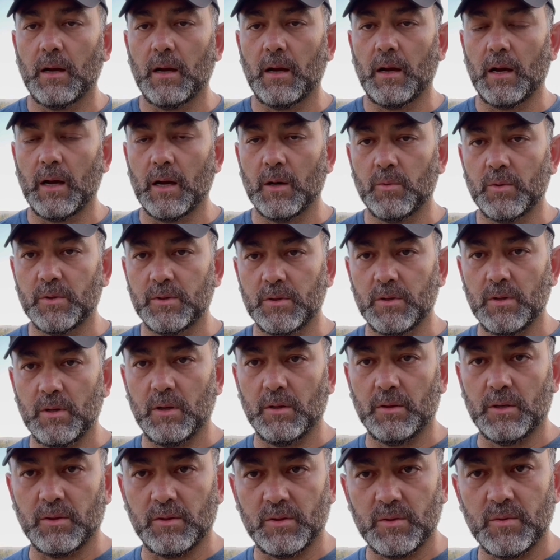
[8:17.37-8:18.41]

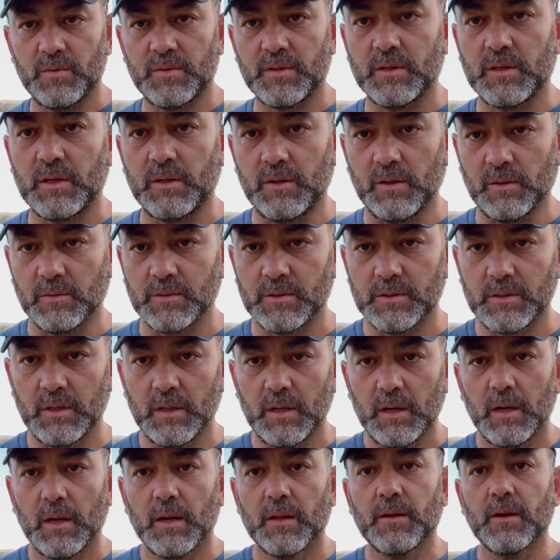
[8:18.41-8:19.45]
the do's and the don'ts.
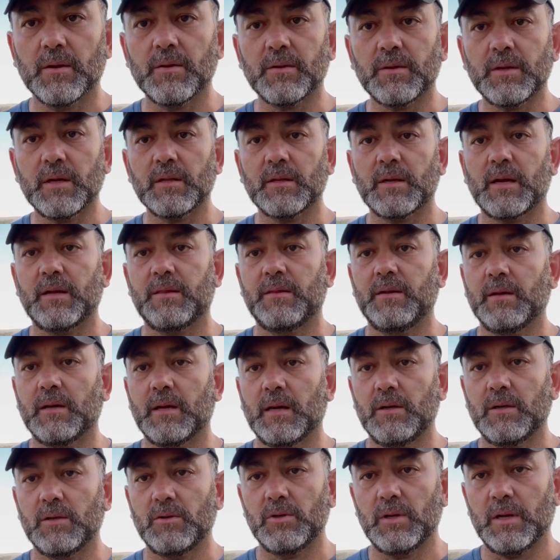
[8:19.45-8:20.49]
The other thing that I think
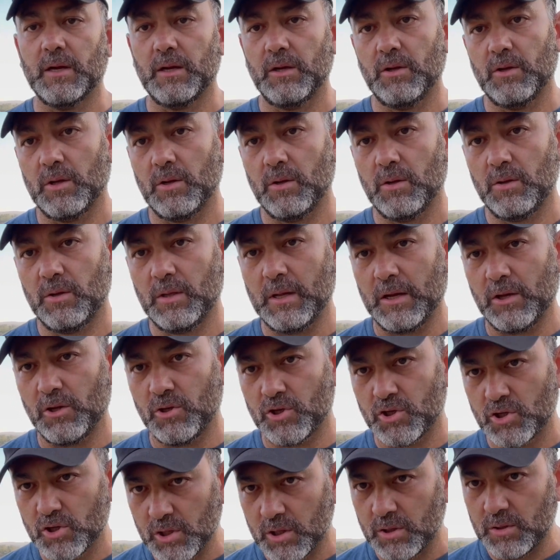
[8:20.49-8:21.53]
that you
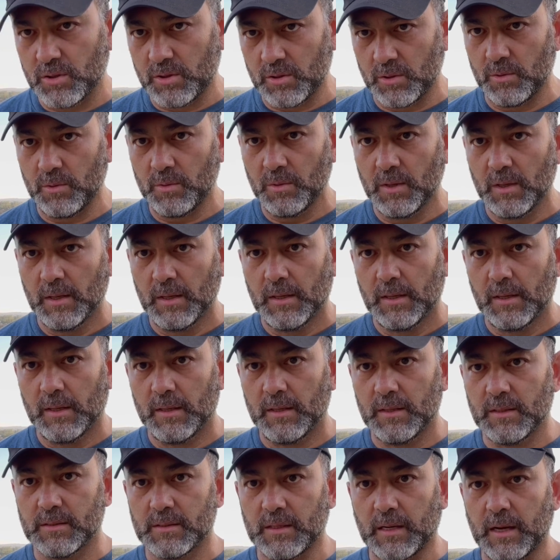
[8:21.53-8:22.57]
shouldn't do
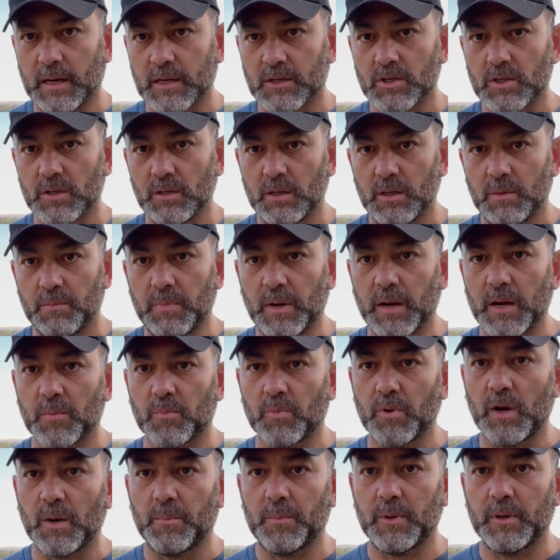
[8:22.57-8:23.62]
is actually buy a
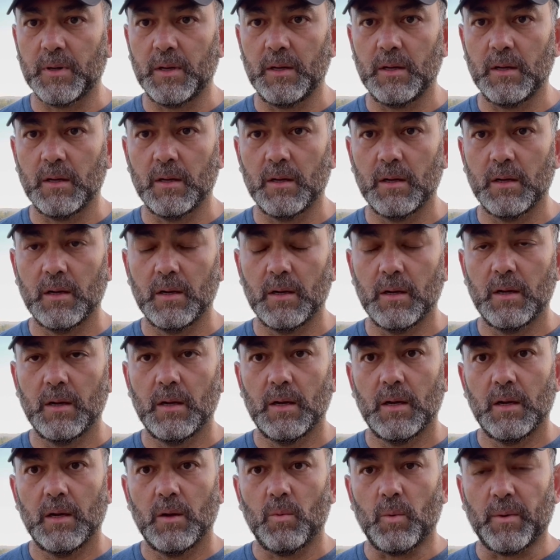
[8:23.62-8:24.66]
property
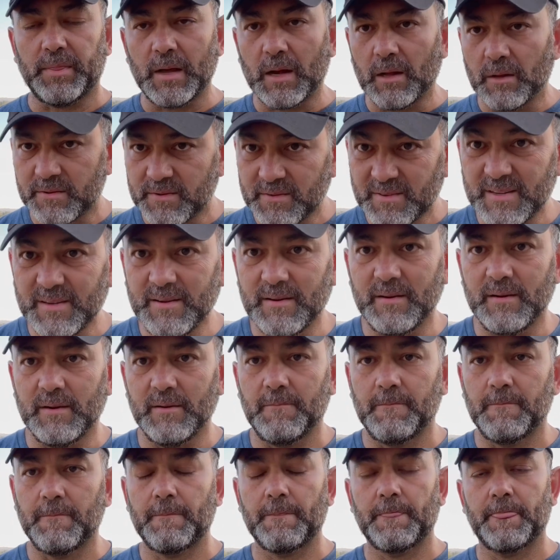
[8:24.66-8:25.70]
without seeing it,
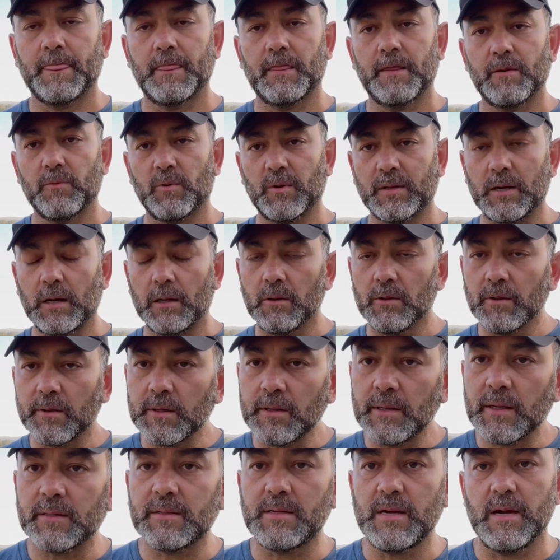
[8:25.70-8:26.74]
without
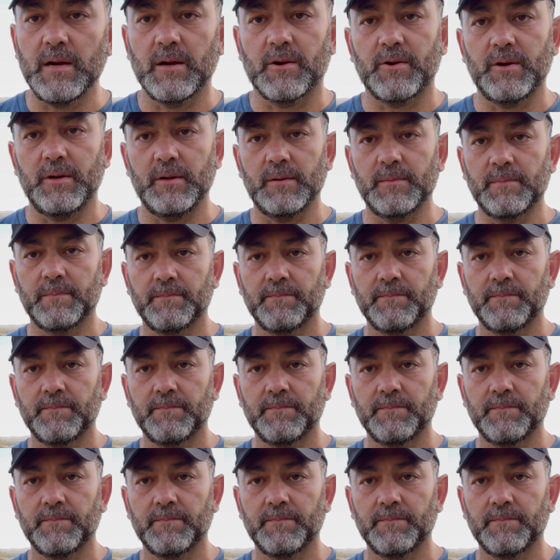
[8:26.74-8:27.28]
looking at the area.